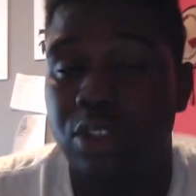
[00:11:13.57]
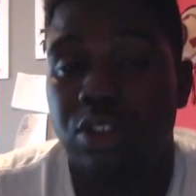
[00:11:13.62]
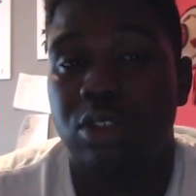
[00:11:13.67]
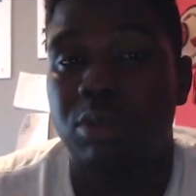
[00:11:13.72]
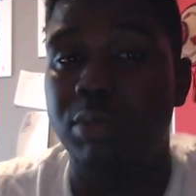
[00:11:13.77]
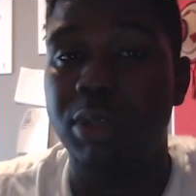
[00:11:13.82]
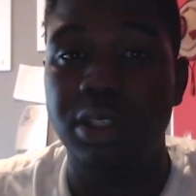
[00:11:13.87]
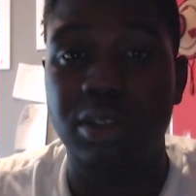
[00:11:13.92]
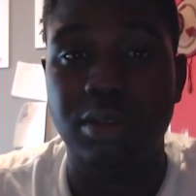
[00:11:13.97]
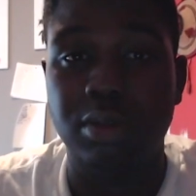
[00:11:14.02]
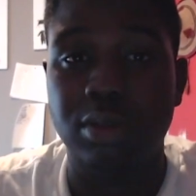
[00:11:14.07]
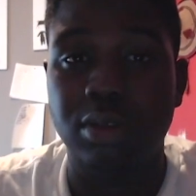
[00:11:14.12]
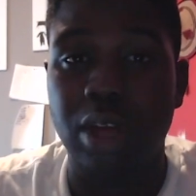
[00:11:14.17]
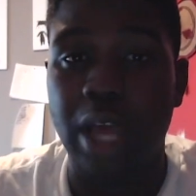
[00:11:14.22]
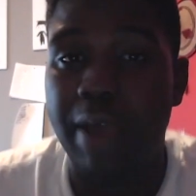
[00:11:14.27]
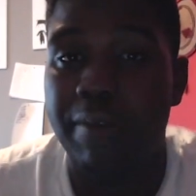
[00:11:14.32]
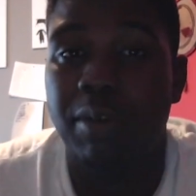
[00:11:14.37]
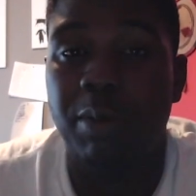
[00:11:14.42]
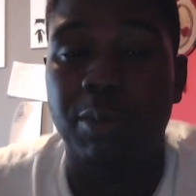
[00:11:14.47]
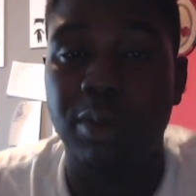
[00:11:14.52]
just me.
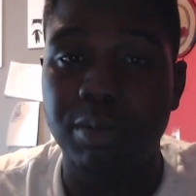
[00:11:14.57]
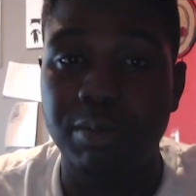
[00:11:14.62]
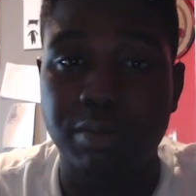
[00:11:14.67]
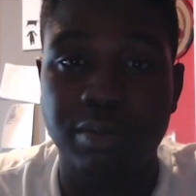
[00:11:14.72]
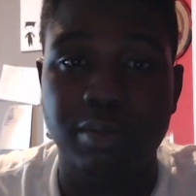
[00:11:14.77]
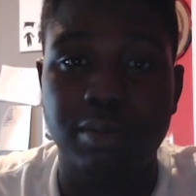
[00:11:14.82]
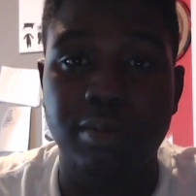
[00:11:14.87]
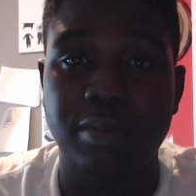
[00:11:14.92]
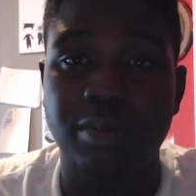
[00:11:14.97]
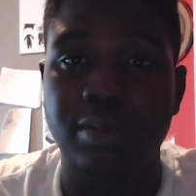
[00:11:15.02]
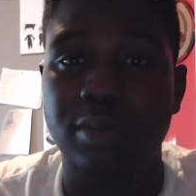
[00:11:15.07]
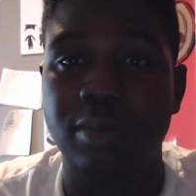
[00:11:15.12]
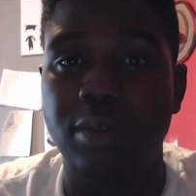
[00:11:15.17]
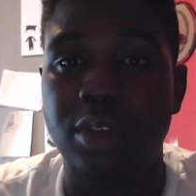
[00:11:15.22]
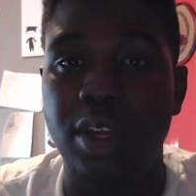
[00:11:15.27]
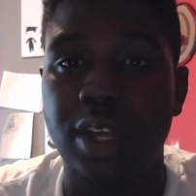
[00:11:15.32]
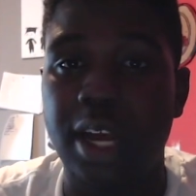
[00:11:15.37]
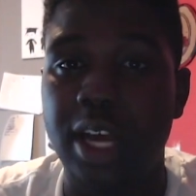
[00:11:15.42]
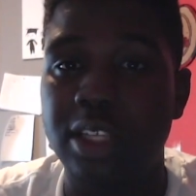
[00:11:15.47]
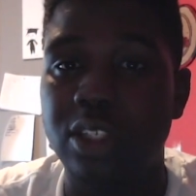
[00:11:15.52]
I've been one.
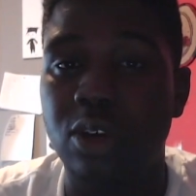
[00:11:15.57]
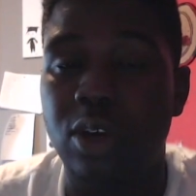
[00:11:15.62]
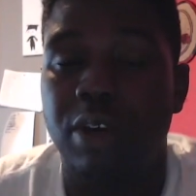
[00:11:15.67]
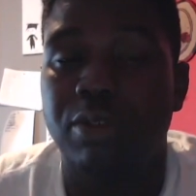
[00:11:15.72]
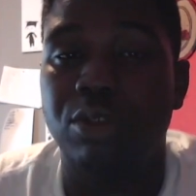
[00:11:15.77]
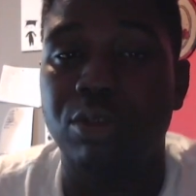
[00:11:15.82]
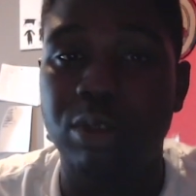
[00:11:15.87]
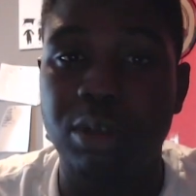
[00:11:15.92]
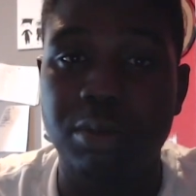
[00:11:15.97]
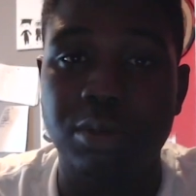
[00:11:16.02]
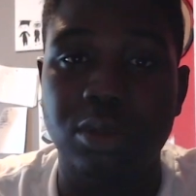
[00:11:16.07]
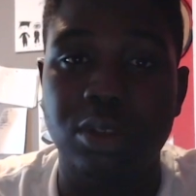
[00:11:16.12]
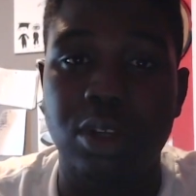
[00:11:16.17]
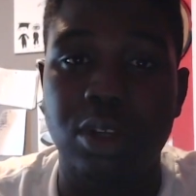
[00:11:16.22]
You guys all have dreams.